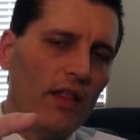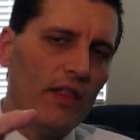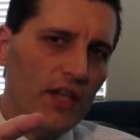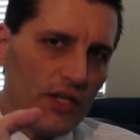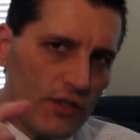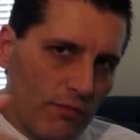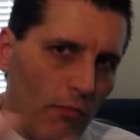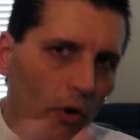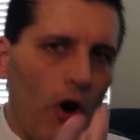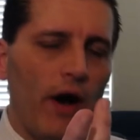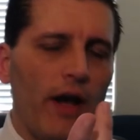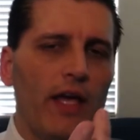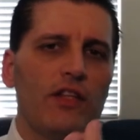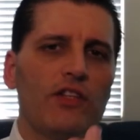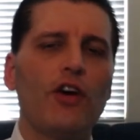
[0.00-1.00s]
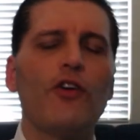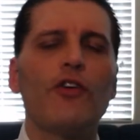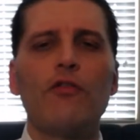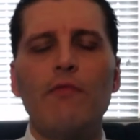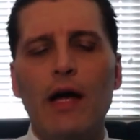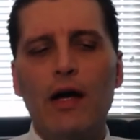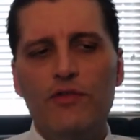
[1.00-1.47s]
this market
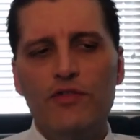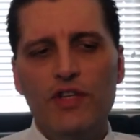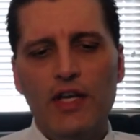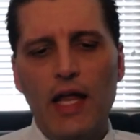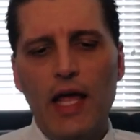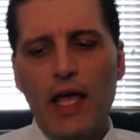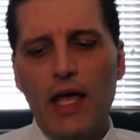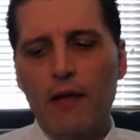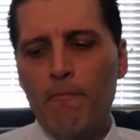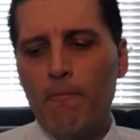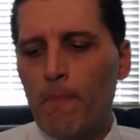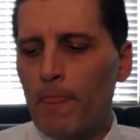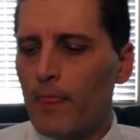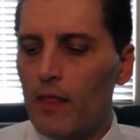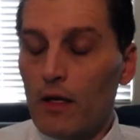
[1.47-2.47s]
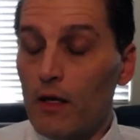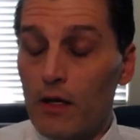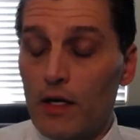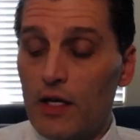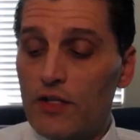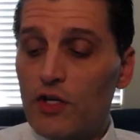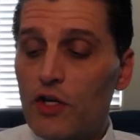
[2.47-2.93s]
turnaround today.
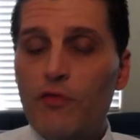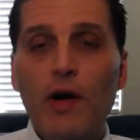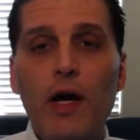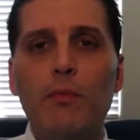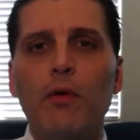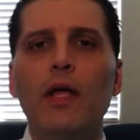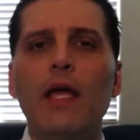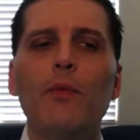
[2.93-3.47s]
It's incredible.